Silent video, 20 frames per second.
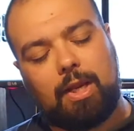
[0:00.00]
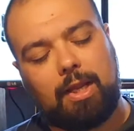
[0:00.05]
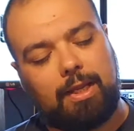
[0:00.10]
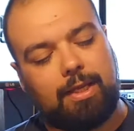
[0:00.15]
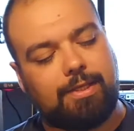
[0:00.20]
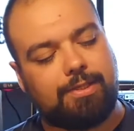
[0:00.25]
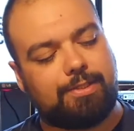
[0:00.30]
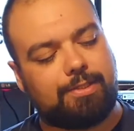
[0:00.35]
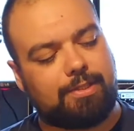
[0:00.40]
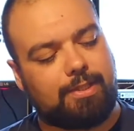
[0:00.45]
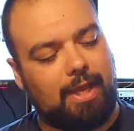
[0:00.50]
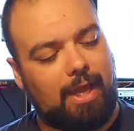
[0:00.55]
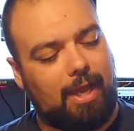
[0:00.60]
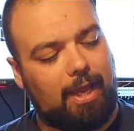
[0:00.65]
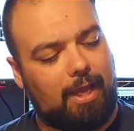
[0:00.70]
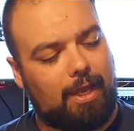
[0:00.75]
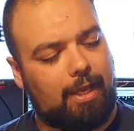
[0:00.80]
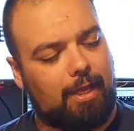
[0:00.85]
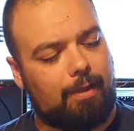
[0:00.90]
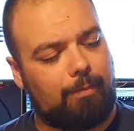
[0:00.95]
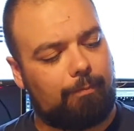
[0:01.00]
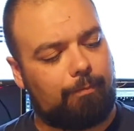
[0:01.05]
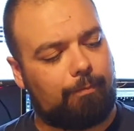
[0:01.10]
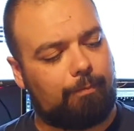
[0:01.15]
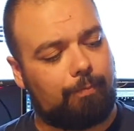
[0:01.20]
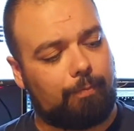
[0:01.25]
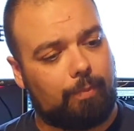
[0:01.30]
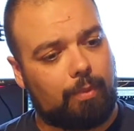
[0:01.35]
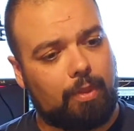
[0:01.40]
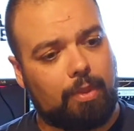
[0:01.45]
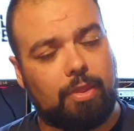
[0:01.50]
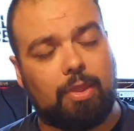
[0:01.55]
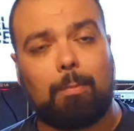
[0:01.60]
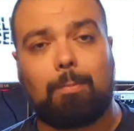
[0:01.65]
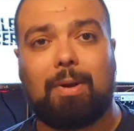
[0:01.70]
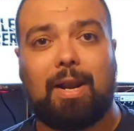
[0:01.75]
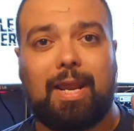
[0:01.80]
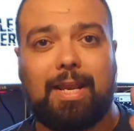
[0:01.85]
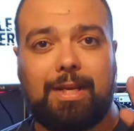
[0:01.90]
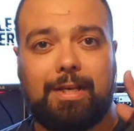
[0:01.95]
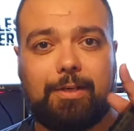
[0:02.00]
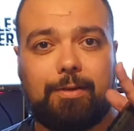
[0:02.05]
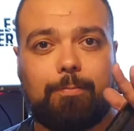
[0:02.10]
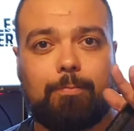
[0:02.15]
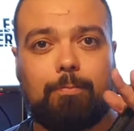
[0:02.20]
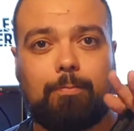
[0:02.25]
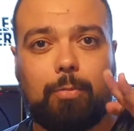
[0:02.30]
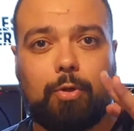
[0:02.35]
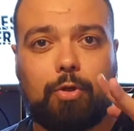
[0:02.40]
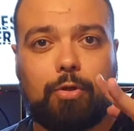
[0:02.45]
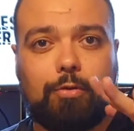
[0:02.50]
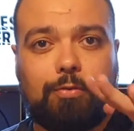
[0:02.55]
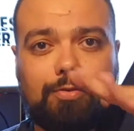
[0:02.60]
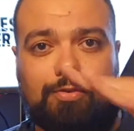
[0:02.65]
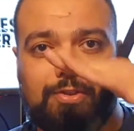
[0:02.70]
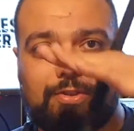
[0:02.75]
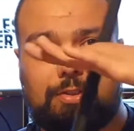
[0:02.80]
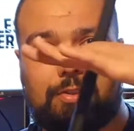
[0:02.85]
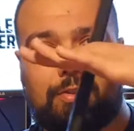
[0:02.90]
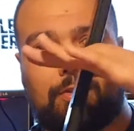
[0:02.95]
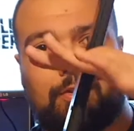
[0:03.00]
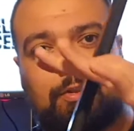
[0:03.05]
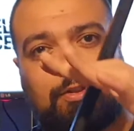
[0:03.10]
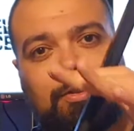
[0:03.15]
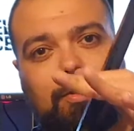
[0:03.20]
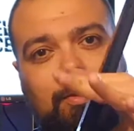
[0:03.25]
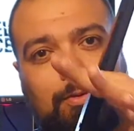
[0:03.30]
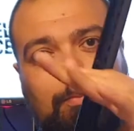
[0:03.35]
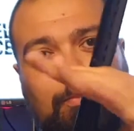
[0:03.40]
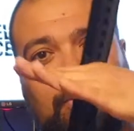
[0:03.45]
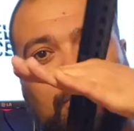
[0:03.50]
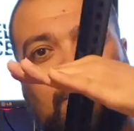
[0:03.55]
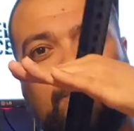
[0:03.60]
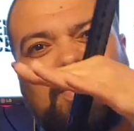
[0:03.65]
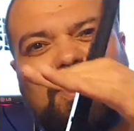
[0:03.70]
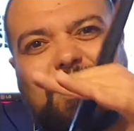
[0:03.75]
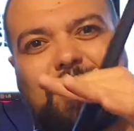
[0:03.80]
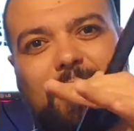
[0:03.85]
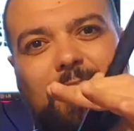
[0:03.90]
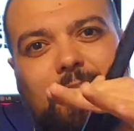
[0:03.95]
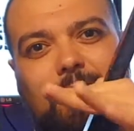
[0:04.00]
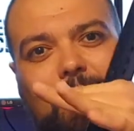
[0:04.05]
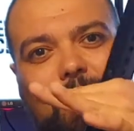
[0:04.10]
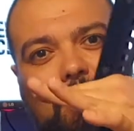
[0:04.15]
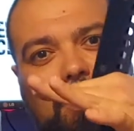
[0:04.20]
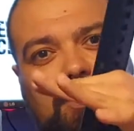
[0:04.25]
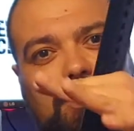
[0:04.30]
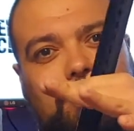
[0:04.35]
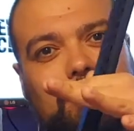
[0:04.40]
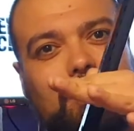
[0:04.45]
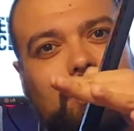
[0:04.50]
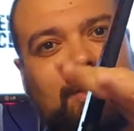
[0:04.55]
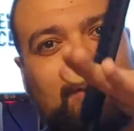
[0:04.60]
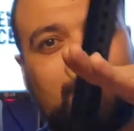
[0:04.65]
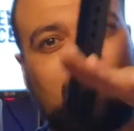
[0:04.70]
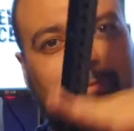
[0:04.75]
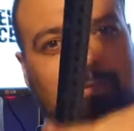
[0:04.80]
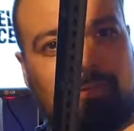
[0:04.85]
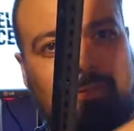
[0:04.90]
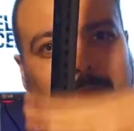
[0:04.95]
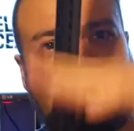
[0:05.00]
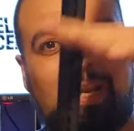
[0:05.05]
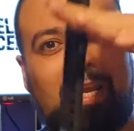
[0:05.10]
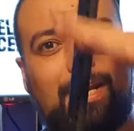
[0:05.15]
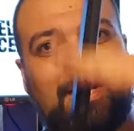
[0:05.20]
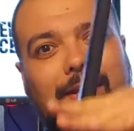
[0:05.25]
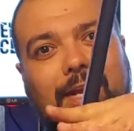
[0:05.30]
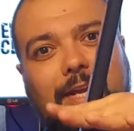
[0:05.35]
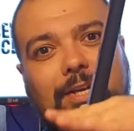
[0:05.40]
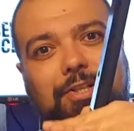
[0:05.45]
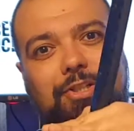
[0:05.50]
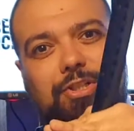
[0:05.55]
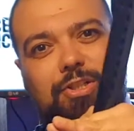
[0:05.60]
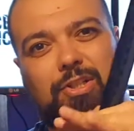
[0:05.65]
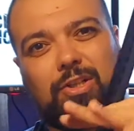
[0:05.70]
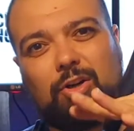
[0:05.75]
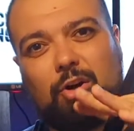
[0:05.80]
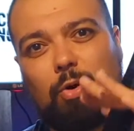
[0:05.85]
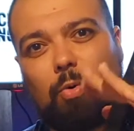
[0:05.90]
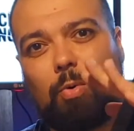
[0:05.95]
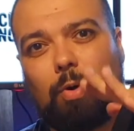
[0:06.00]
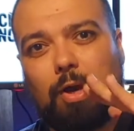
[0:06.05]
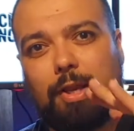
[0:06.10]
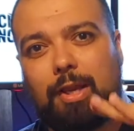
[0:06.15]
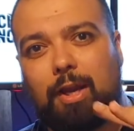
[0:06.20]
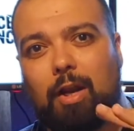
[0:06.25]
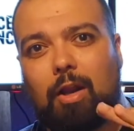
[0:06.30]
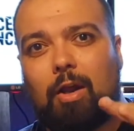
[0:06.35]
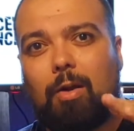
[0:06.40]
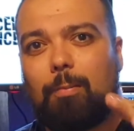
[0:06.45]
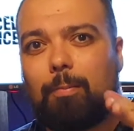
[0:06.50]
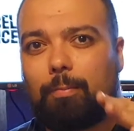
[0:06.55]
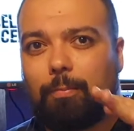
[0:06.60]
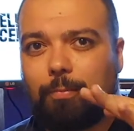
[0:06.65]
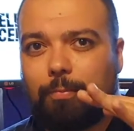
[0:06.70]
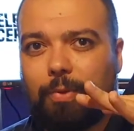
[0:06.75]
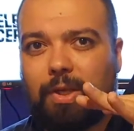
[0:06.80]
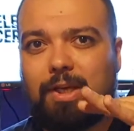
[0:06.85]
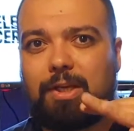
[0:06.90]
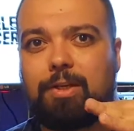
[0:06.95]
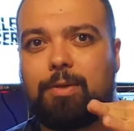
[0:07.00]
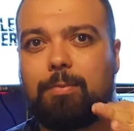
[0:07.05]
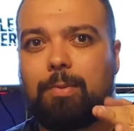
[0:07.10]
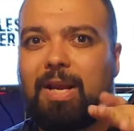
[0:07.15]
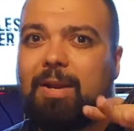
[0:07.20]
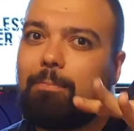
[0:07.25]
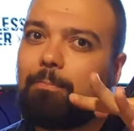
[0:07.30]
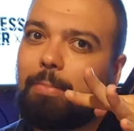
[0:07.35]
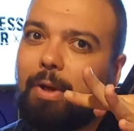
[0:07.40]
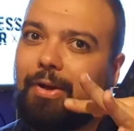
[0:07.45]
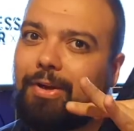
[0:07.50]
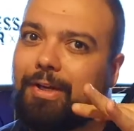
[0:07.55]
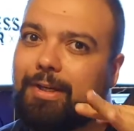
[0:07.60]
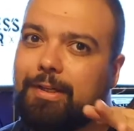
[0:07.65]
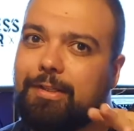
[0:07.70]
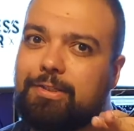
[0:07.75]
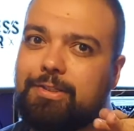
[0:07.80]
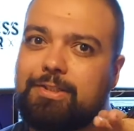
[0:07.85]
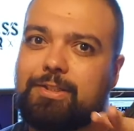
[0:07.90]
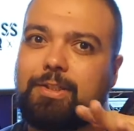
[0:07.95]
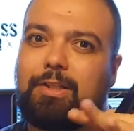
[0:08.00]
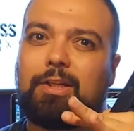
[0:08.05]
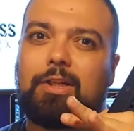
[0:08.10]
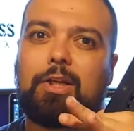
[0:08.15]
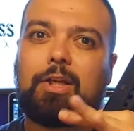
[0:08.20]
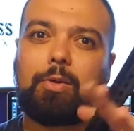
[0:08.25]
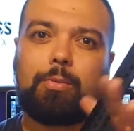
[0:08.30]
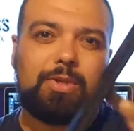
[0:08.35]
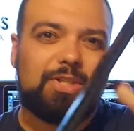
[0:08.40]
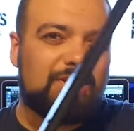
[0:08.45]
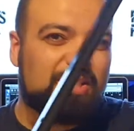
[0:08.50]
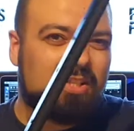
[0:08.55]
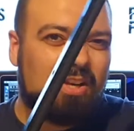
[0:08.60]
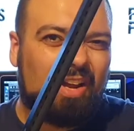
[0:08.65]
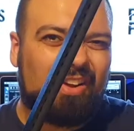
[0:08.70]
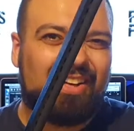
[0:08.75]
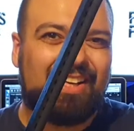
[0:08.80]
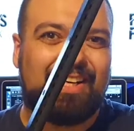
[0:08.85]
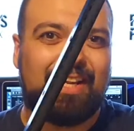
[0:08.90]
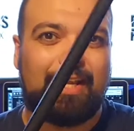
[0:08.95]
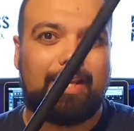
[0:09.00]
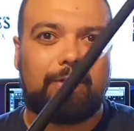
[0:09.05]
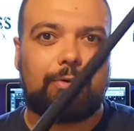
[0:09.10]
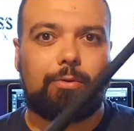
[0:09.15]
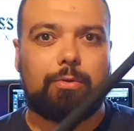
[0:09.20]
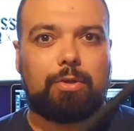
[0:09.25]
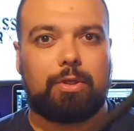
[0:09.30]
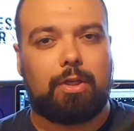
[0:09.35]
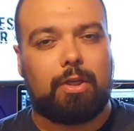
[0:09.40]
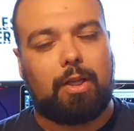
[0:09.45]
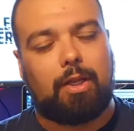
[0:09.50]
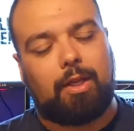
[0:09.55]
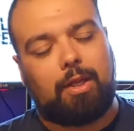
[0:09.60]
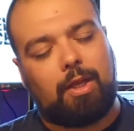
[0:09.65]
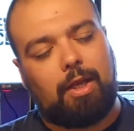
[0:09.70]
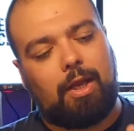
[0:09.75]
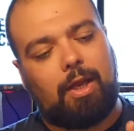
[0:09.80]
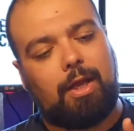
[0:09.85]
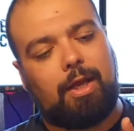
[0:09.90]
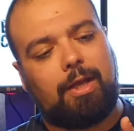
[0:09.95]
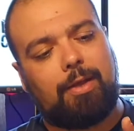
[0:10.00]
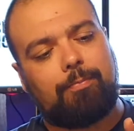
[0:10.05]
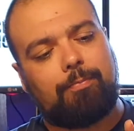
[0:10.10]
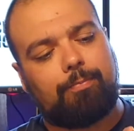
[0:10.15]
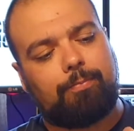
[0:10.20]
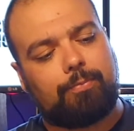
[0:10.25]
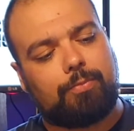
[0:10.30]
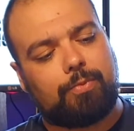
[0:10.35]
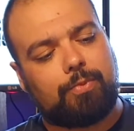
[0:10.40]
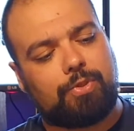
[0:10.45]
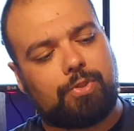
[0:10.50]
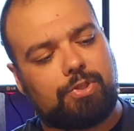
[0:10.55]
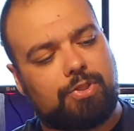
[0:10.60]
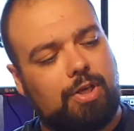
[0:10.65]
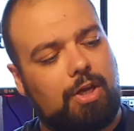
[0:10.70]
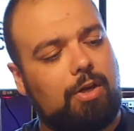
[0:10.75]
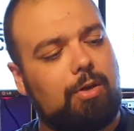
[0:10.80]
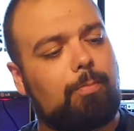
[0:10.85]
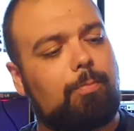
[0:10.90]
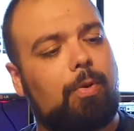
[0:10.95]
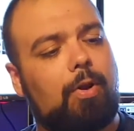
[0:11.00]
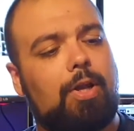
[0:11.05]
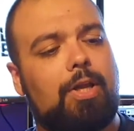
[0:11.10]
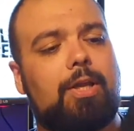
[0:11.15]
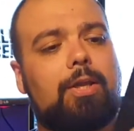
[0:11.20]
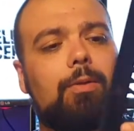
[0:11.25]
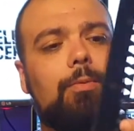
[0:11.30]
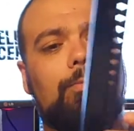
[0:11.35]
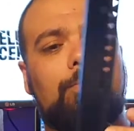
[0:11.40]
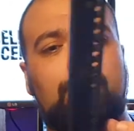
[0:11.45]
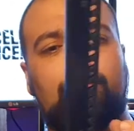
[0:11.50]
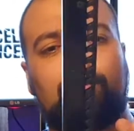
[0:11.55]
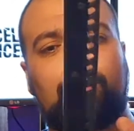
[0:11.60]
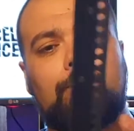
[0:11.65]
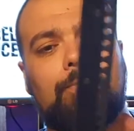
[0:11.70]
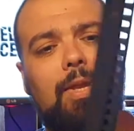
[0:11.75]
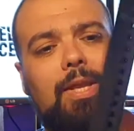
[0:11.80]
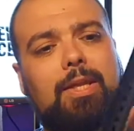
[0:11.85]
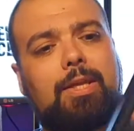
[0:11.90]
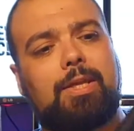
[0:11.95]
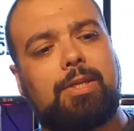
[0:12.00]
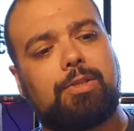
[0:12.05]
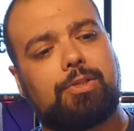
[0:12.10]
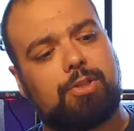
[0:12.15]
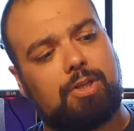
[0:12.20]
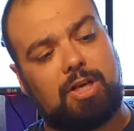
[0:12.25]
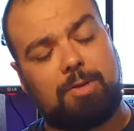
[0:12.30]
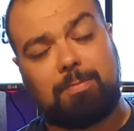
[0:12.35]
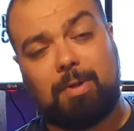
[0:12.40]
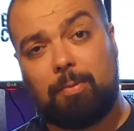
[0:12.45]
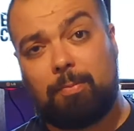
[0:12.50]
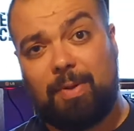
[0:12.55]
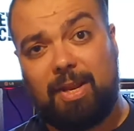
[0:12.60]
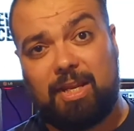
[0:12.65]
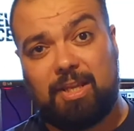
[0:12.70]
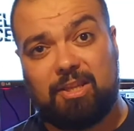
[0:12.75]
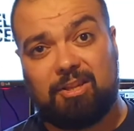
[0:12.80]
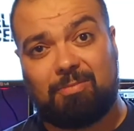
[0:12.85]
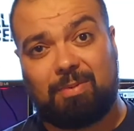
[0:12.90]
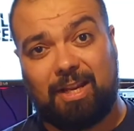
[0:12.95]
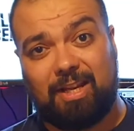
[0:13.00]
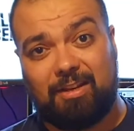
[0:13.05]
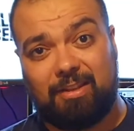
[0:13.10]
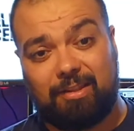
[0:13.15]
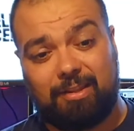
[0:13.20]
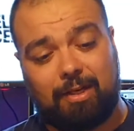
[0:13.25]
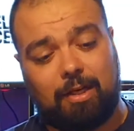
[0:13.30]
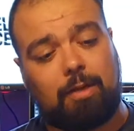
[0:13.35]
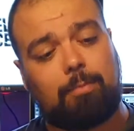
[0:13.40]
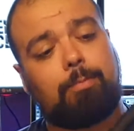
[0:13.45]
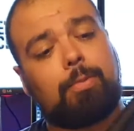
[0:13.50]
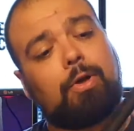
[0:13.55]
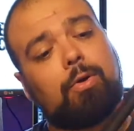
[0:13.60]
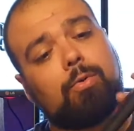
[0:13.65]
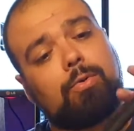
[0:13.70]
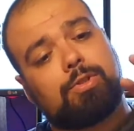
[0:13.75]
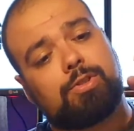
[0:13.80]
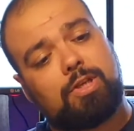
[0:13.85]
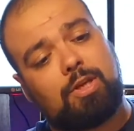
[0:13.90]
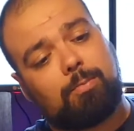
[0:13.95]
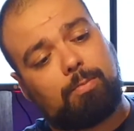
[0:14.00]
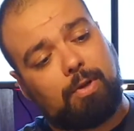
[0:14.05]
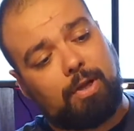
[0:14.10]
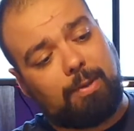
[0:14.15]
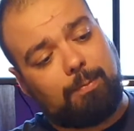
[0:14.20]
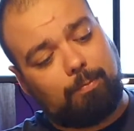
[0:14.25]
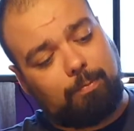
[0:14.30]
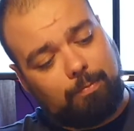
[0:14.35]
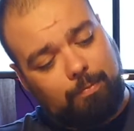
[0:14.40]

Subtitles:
is that the blade moves perpendicular to the blade edge quite a lot in binds, which isn't ideal. So by making the blade thinner, but also by